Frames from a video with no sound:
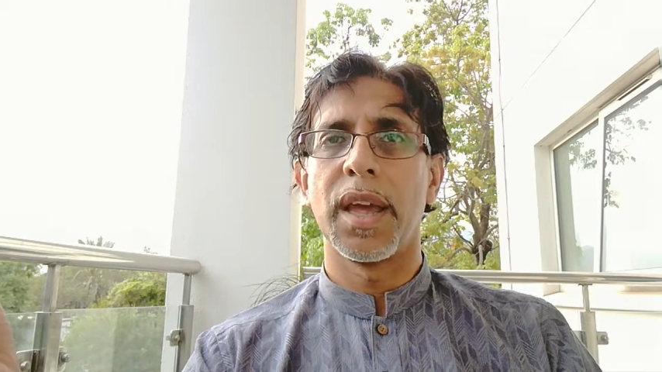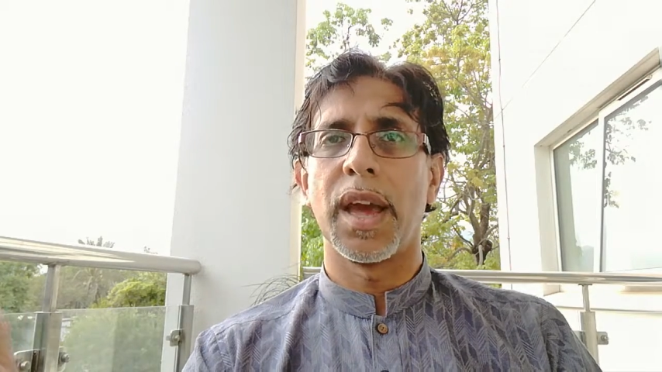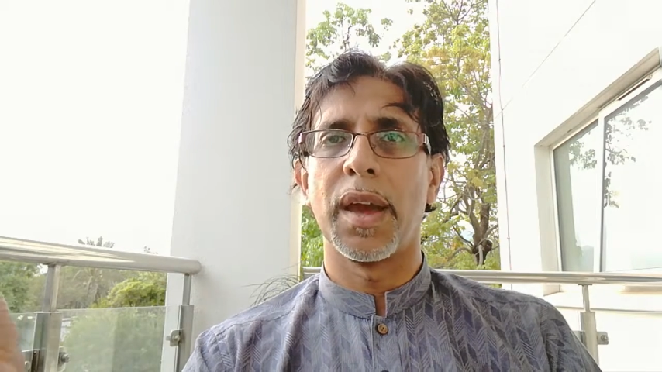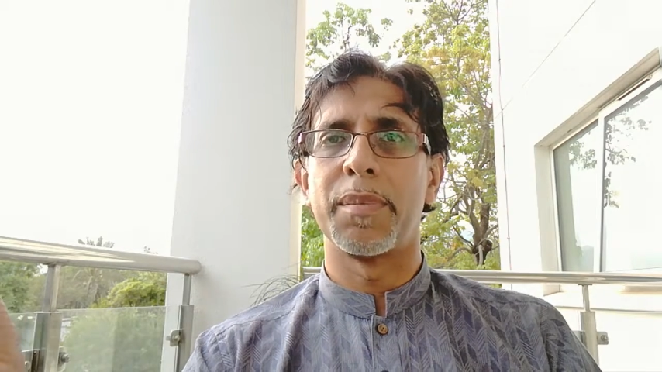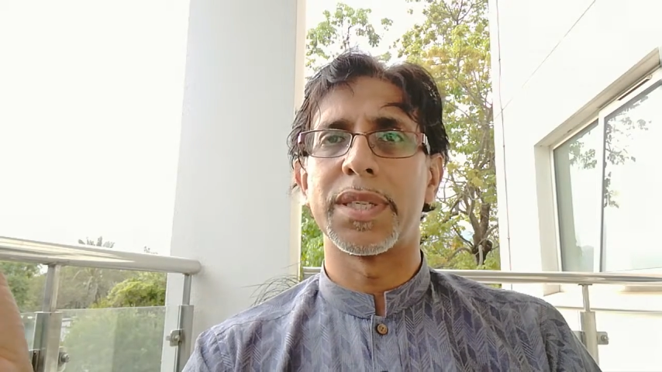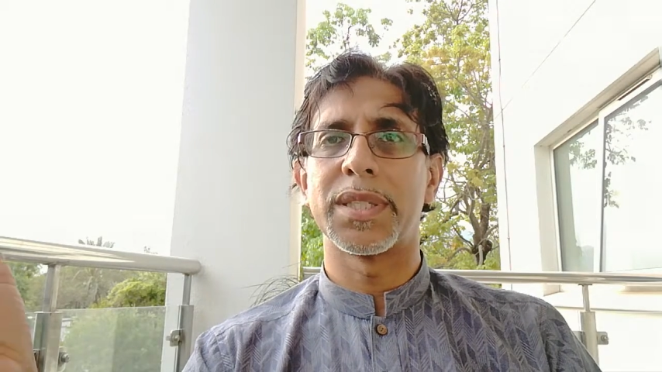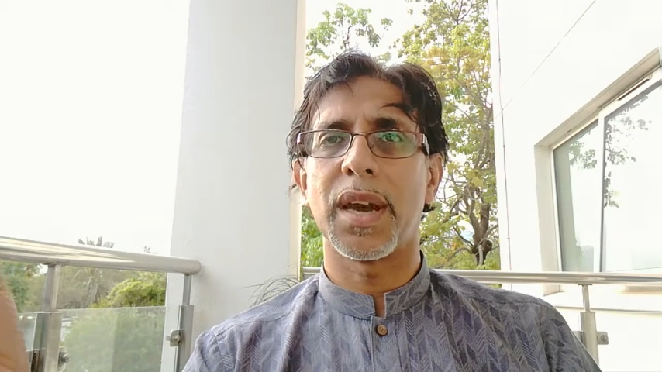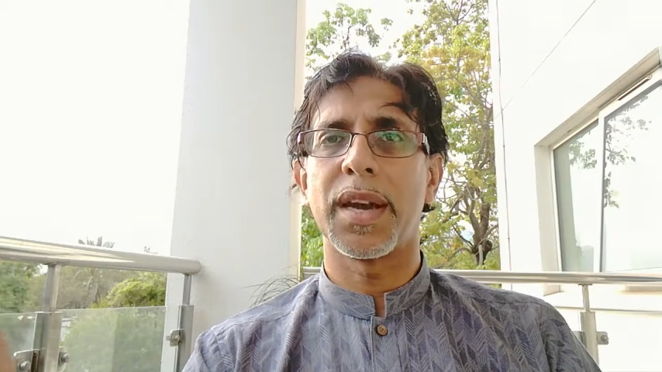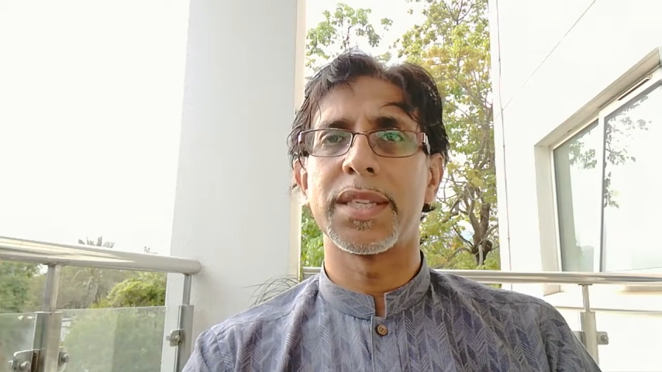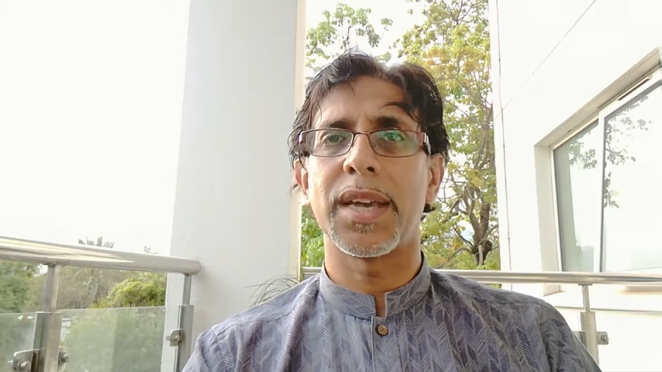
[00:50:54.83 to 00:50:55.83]
And
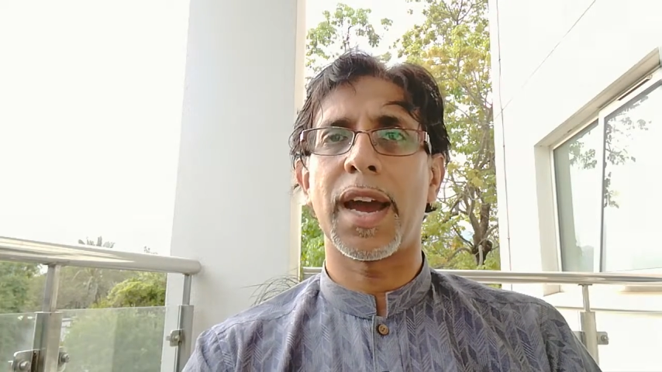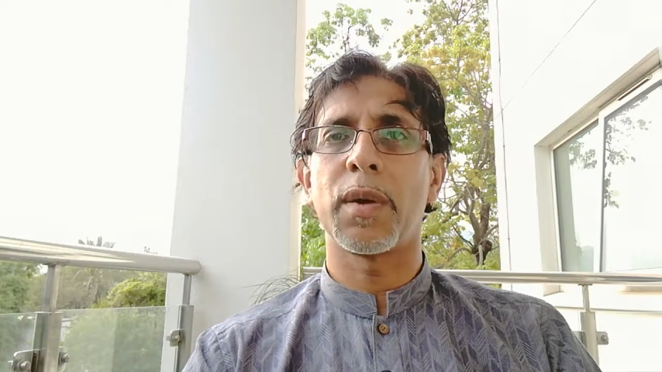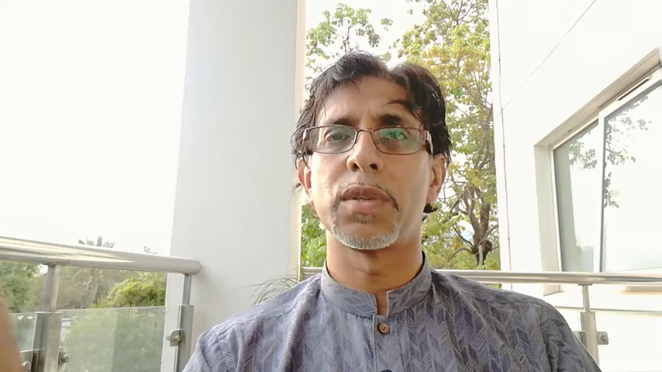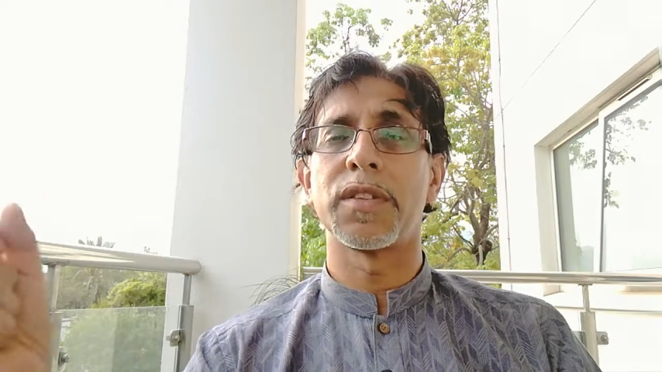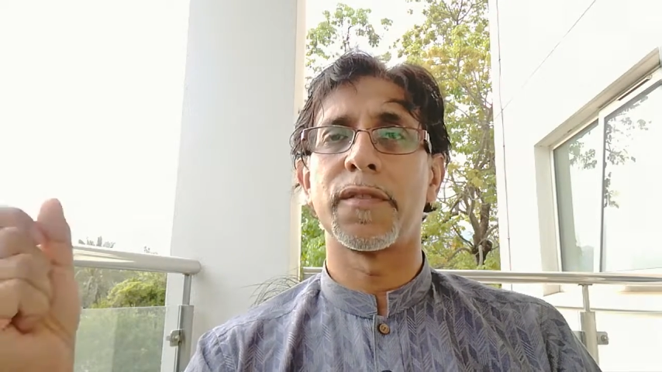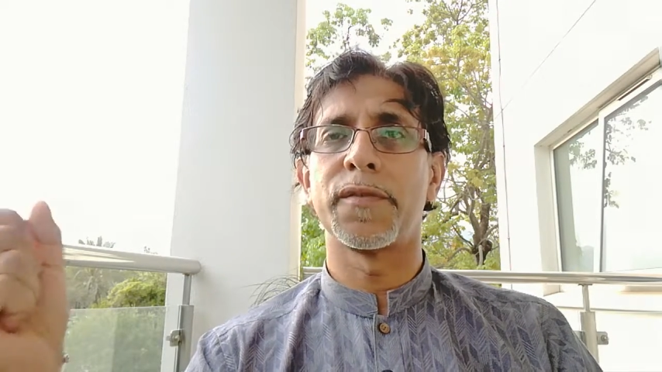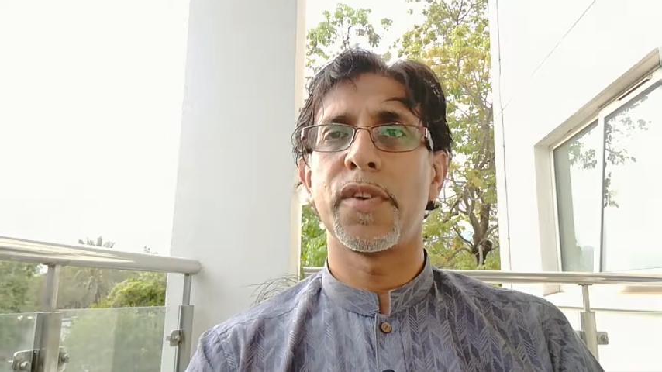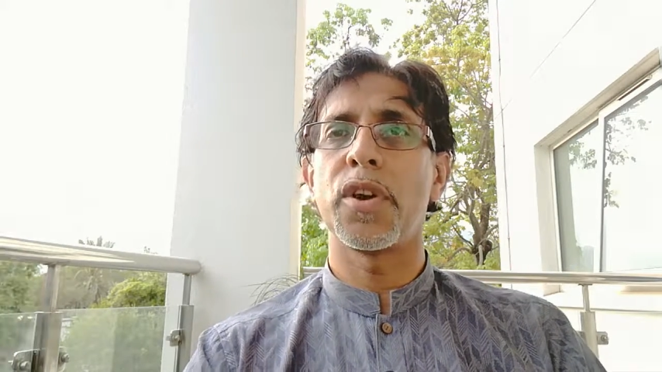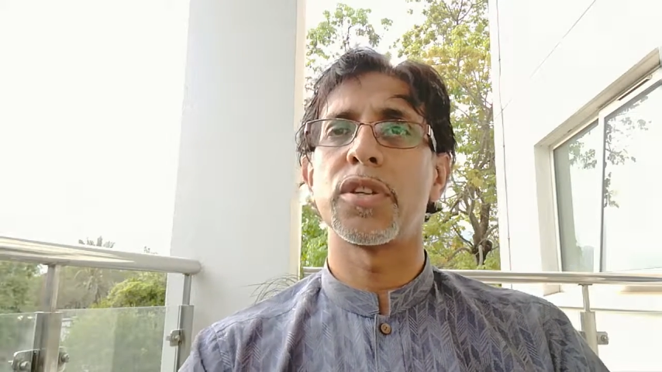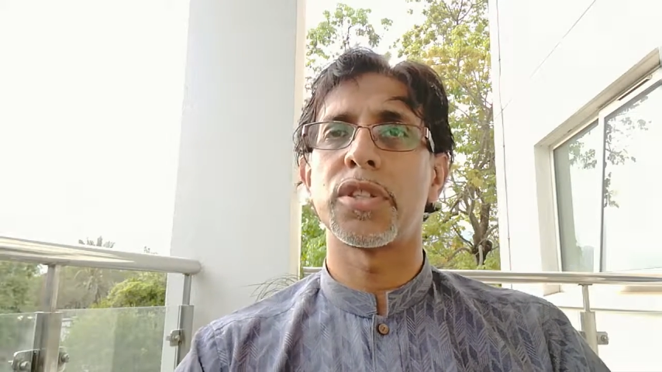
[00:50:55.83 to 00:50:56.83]
besides, I was the
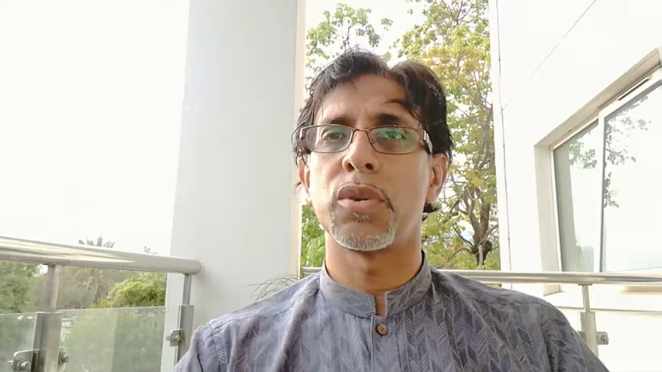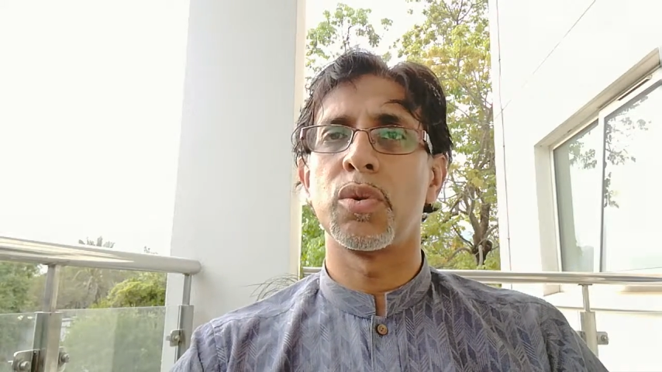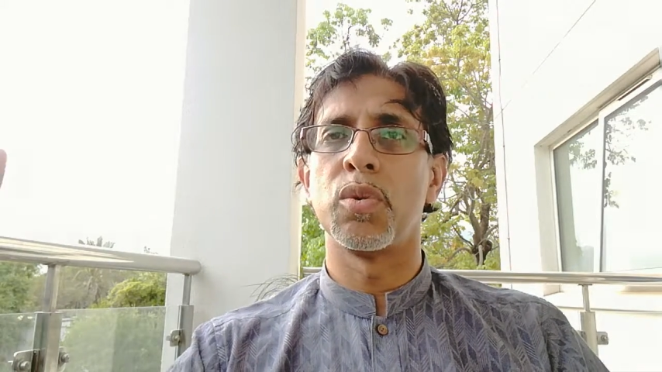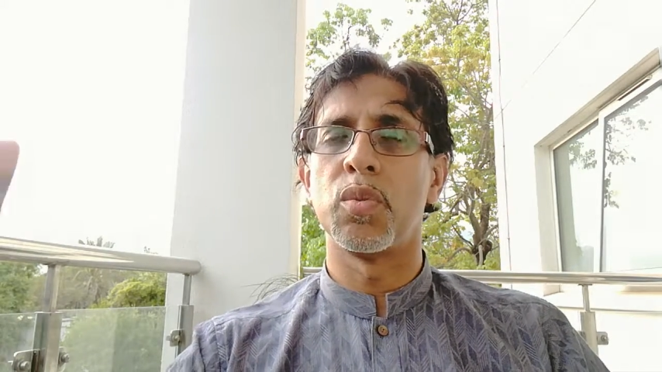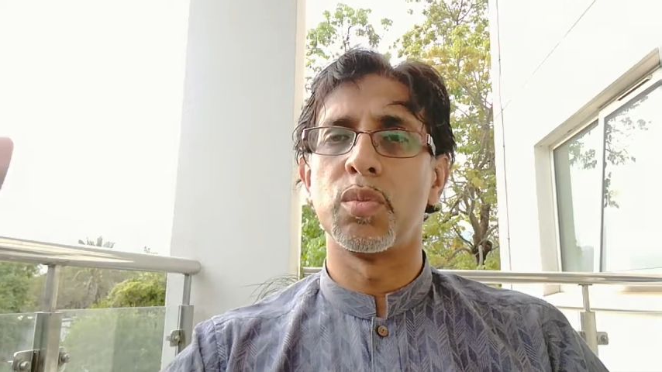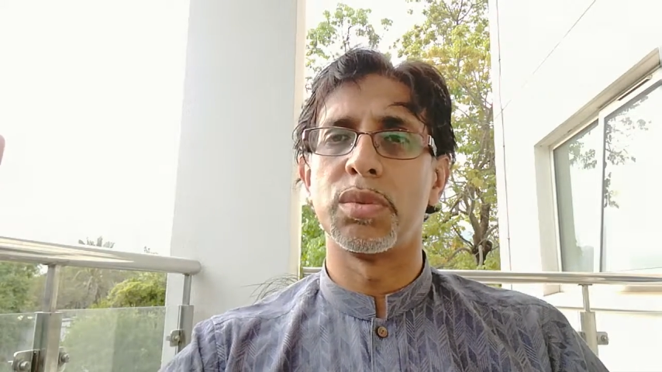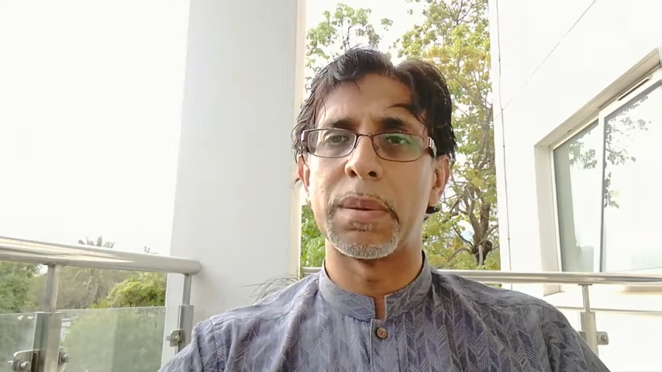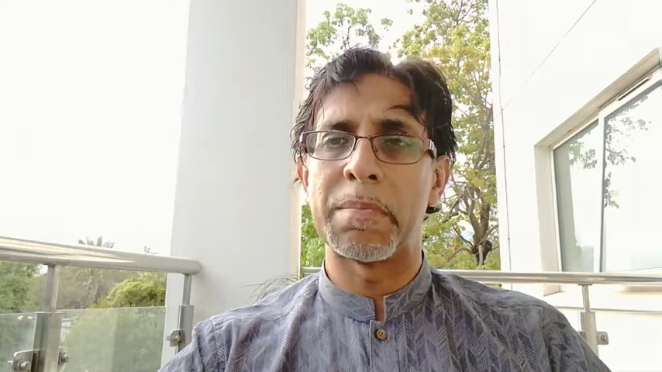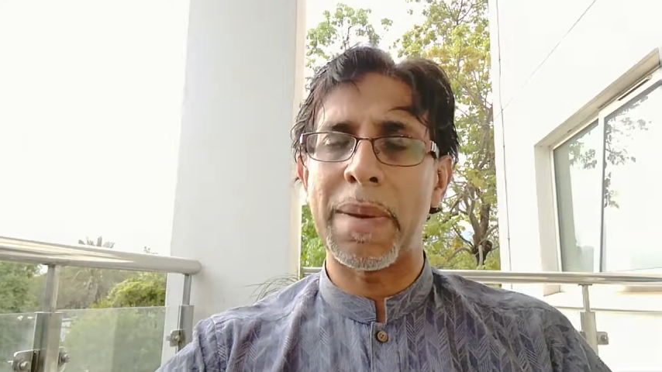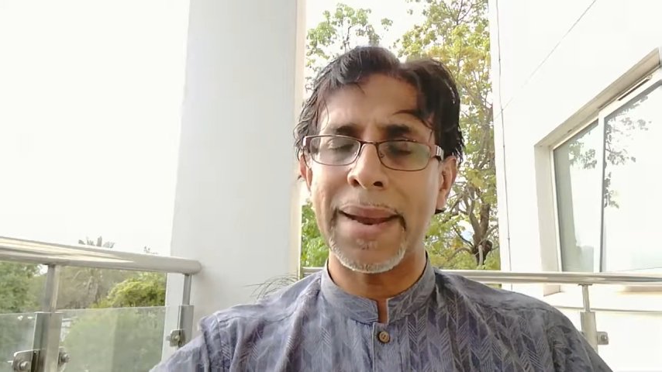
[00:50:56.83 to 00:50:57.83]
first who
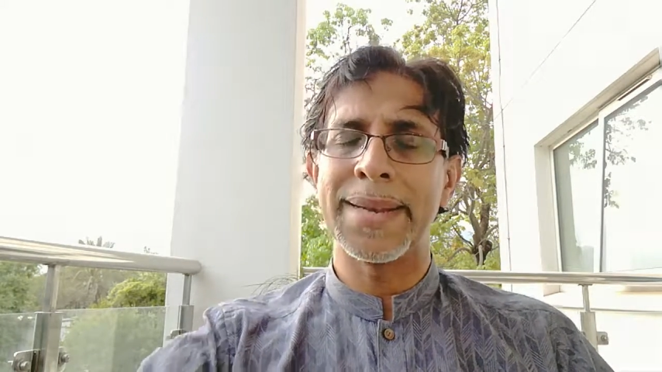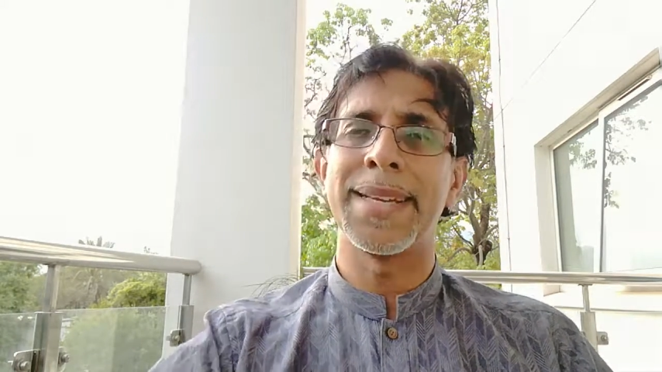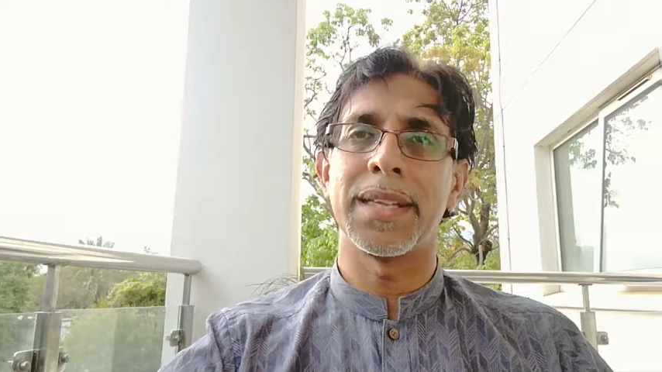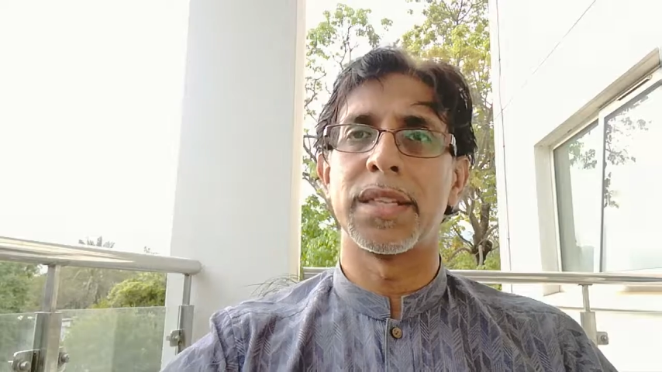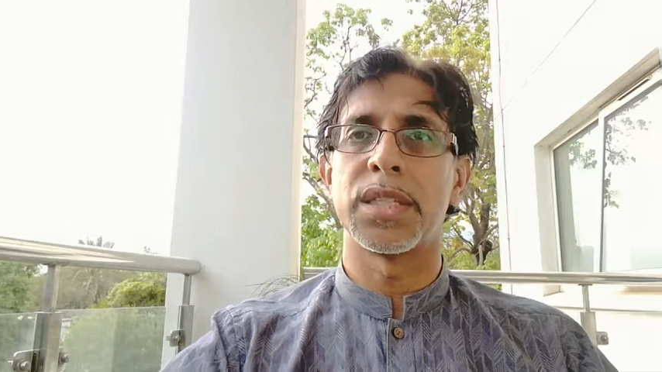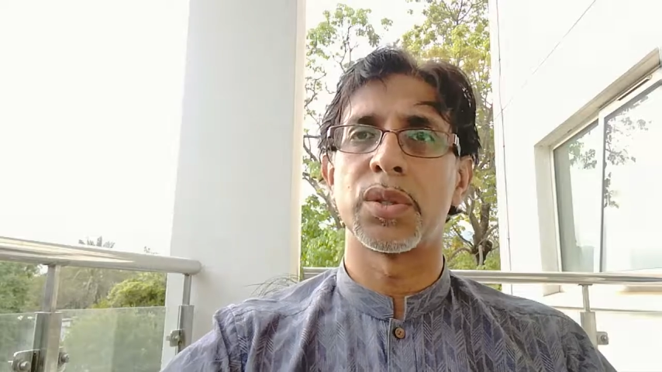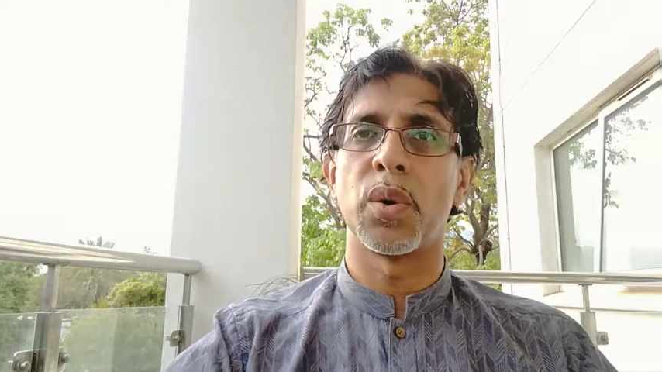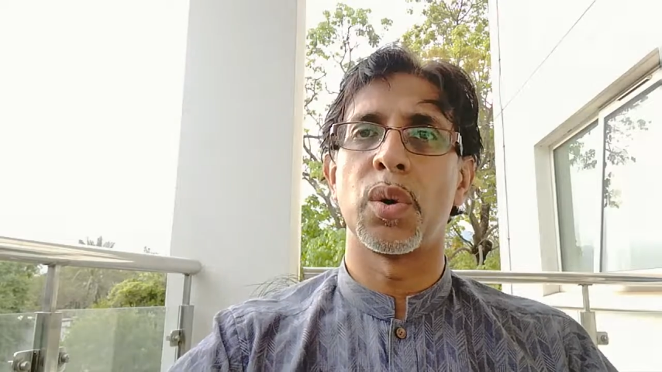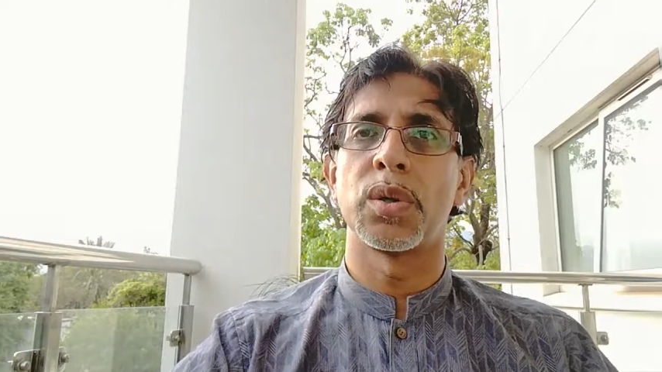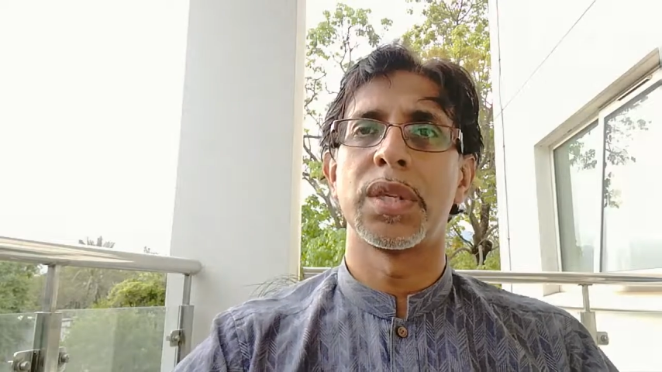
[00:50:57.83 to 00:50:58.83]
demanded the
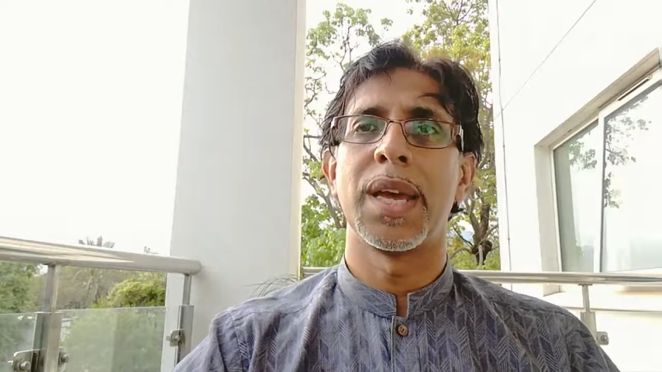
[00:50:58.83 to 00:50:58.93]
sword,